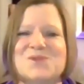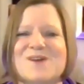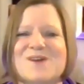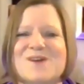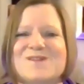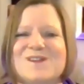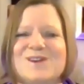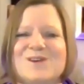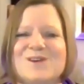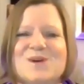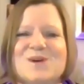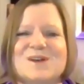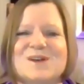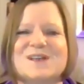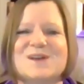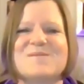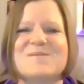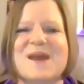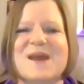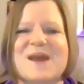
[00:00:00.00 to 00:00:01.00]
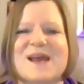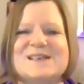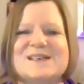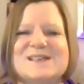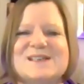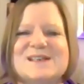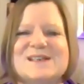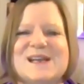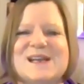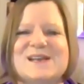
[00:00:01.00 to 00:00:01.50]
of the Lord
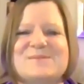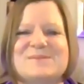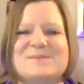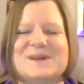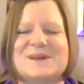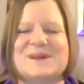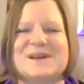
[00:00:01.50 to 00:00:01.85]
commanded him